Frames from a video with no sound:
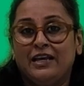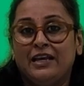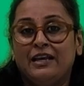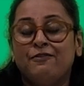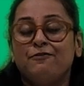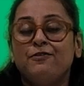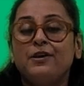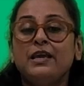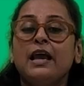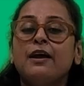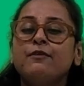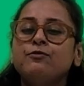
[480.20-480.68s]

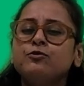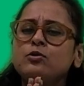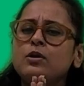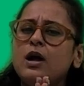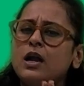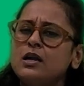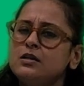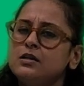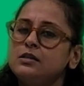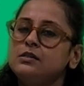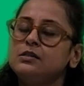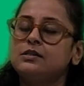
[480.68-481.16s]
we have to
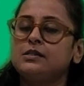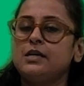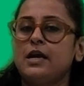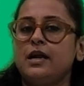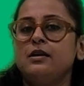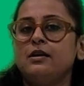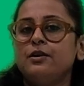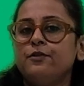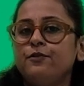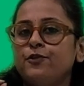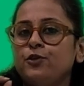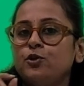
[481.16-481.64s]

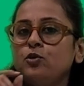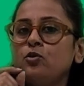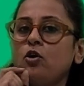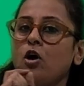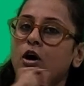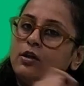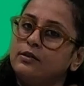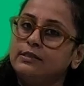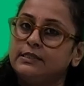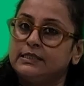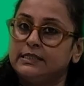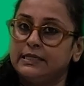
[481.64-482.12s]
understand a few
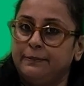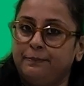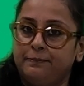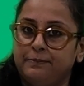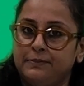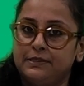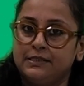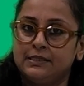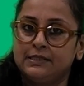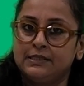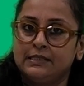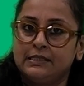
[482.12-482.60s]
concepts
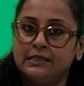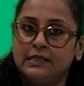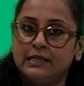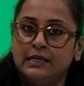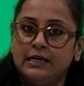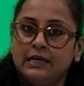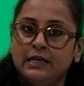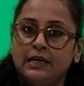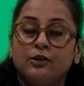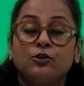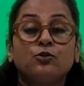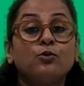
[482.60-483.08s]

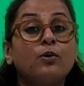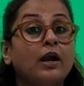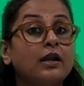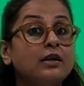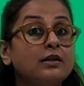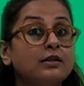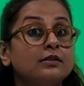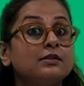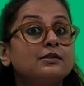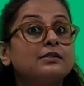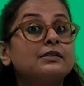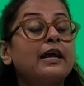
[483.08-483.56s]
to
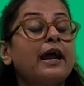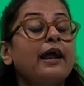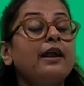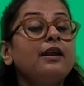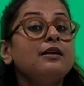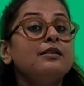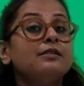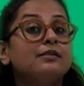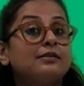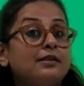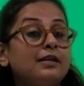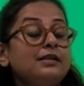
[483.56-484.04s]

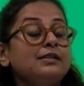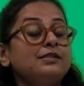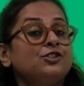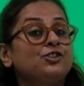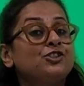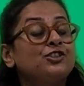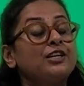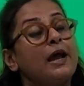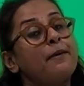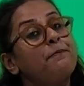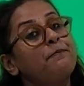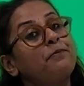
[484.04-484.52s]
understand this
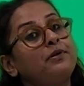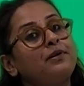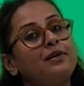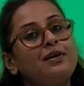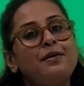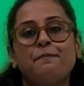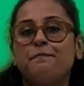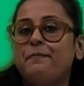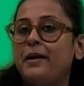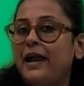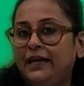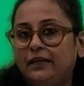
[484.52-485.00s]

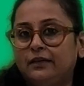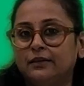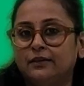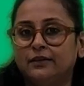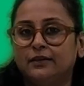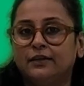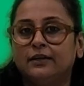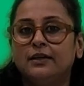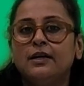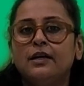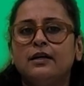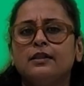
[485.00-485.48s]
chapter better.
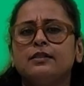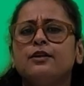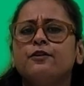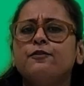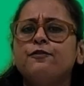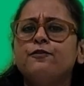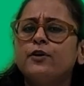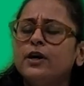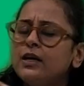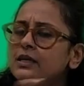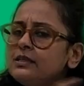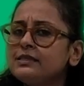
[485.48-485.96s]
The
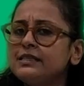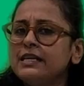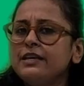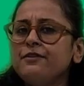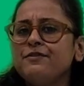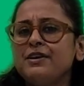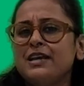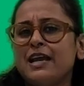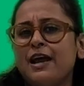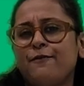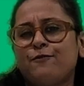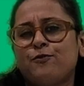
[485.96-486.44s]
first thing
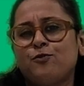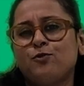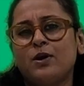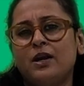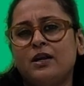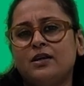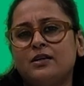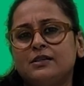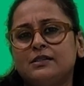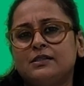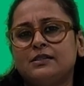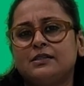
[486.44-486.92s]
we have to
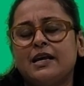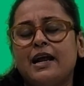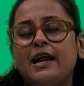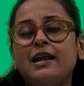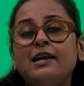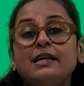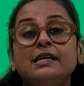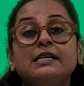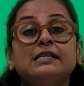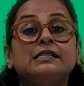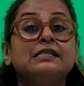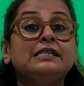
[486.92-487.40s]

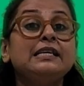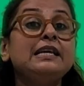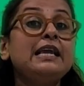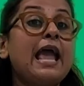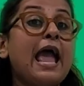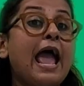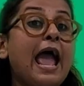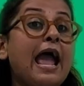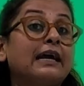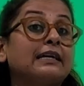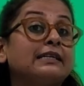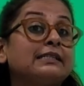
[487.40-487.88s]
understand is the
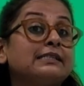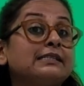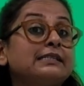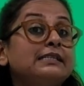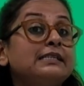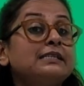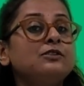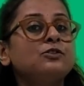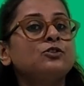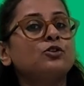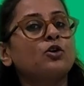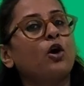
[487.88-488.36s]

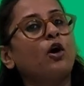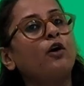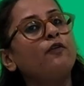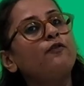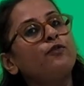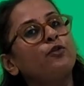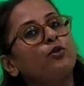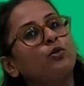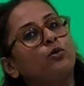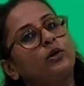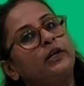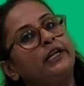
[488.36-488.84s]
axis of
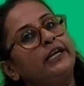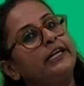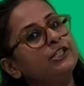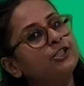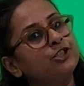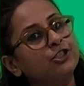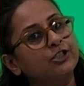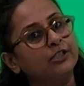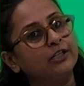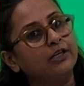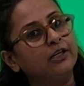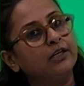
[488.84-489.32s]

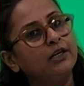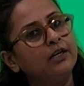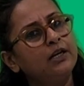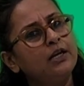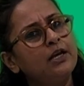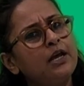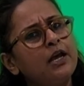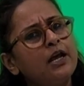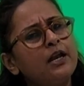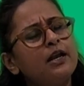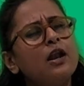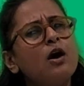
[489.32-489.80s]
rotation.
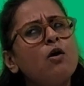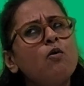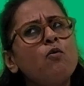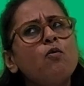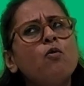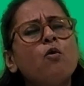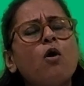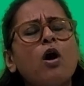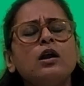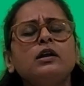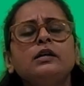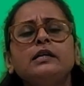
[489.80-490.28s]
Now
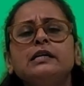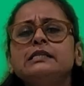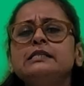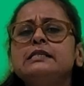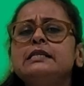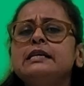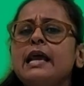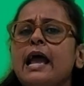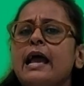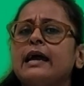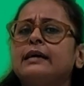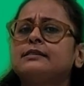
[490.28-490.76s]
what is
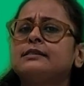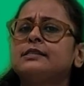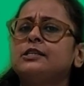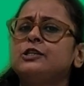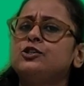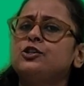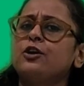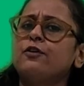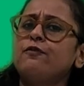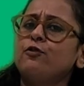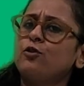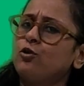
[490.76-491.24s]
the axis
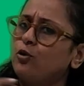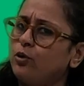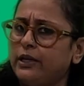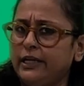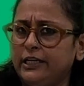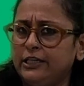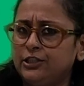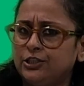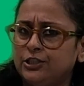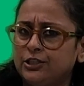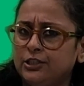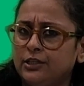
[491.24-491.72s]
of
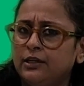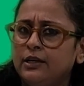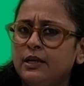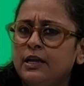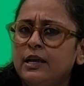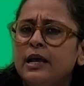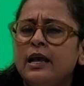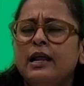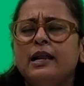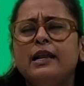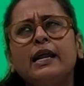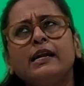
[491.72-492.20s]
rotation?
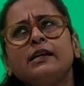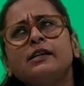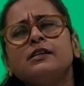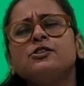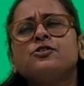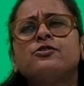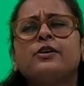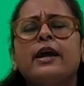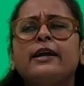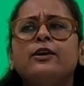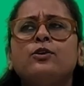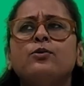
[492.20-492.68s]
Let us
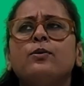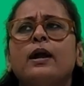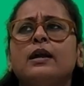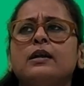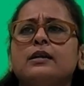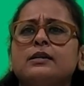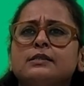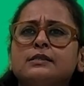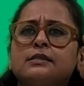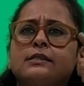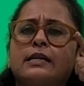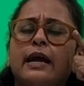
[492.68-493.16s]
try to
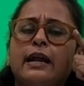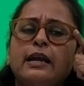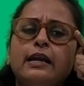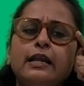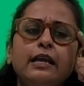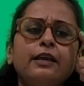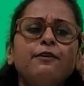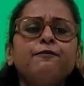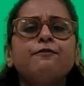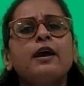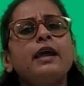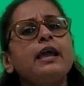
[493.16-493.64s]
understand.
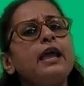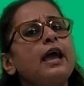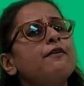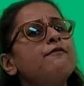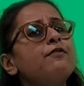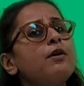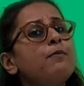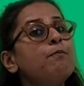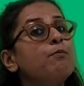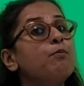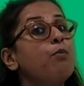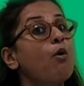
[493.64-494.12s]
If I
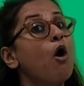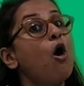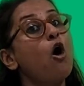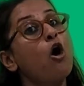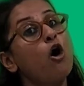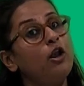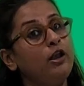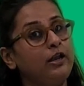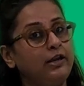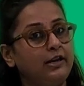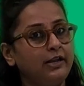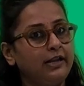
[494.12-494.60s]
have a
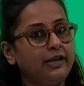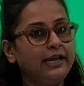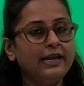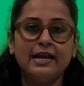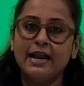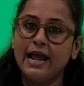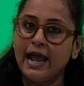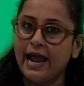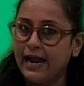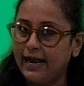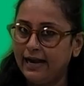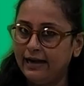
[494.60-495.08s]
ball in
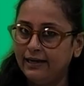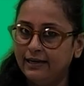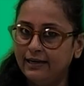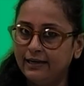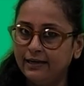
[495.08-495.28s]
hand